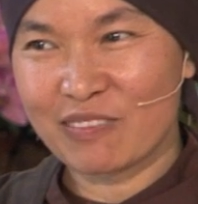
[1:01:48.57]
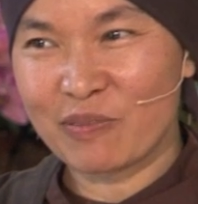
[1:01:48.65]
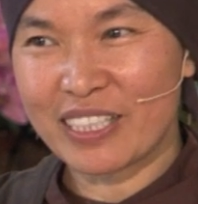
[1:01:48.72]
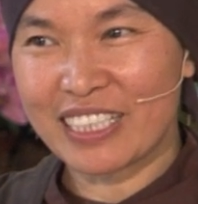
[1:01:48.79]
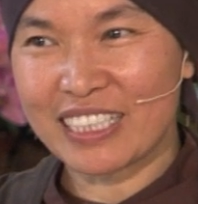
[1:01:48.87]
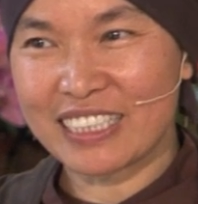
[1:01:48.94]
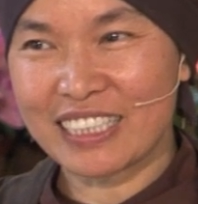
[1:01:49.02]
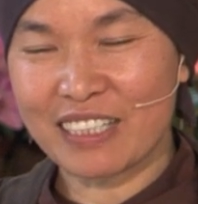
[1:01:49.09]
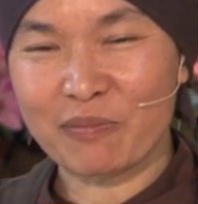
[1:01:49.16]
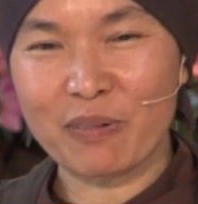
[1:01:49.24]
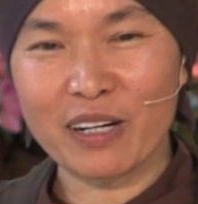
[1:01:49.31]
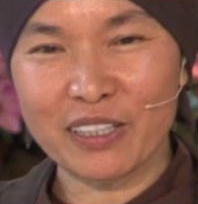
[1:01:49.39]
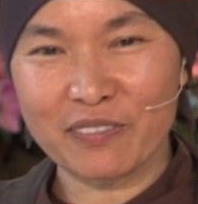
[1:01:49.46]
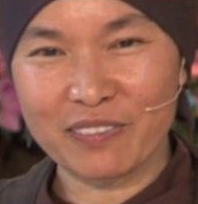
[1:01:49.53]
because they're
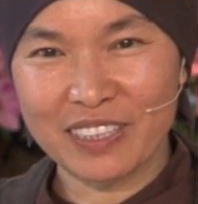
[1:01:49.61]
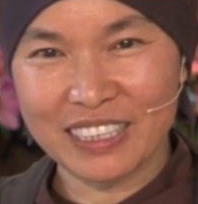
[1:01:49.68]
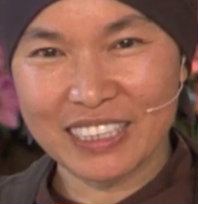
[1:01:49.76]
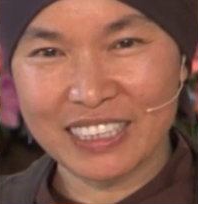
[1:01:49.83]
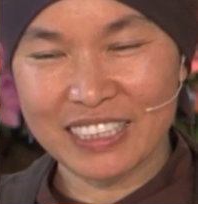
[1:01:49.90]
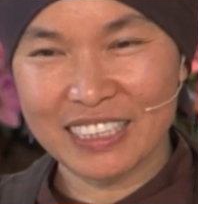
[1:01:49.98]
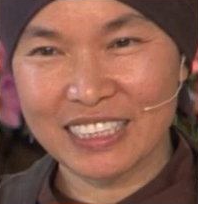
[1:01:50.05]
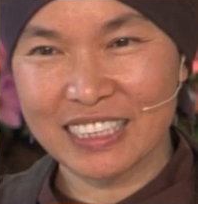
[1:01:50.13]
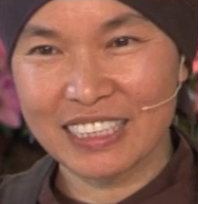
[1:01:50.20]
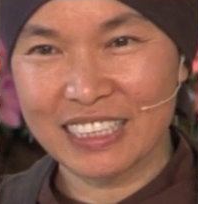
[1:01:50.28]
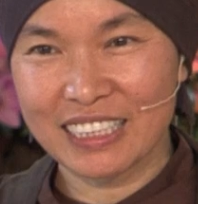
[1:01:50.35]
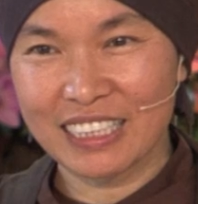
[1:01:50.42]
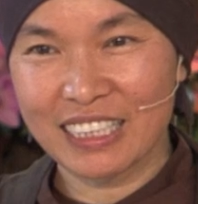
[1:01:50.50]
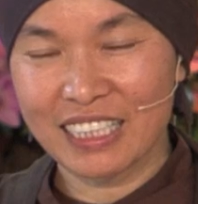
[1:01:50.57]
part of us.
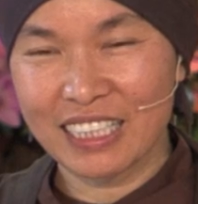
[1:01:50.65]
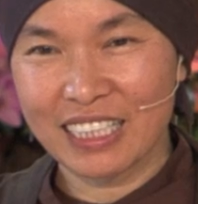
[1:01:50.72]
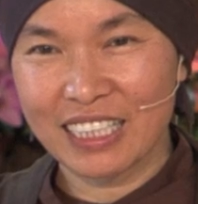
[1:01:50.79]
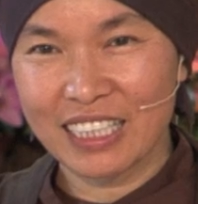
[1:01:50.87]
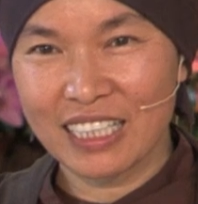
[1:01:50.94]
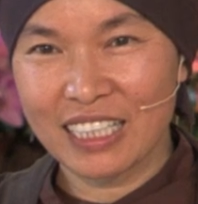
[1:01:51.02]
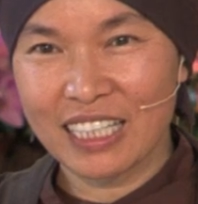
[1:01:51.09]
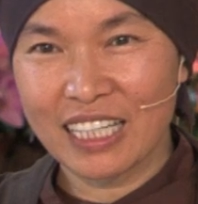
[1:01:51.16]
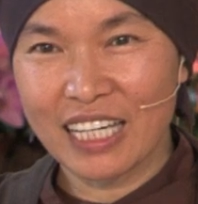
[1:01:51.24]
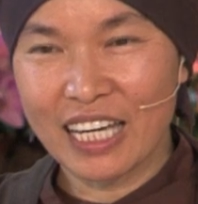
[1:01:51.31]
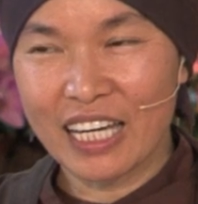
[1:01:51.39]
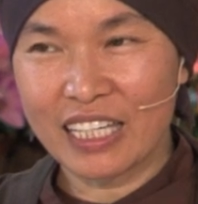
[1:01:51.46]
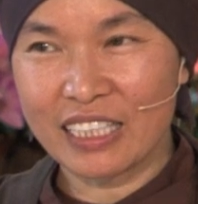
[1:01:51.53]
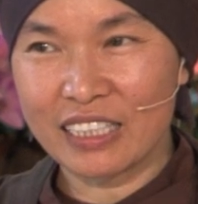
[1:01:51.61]

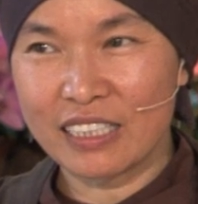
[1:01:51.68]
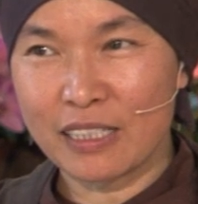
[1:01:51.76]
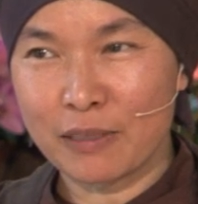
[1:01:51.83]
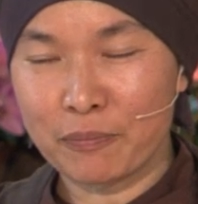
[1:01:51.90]
And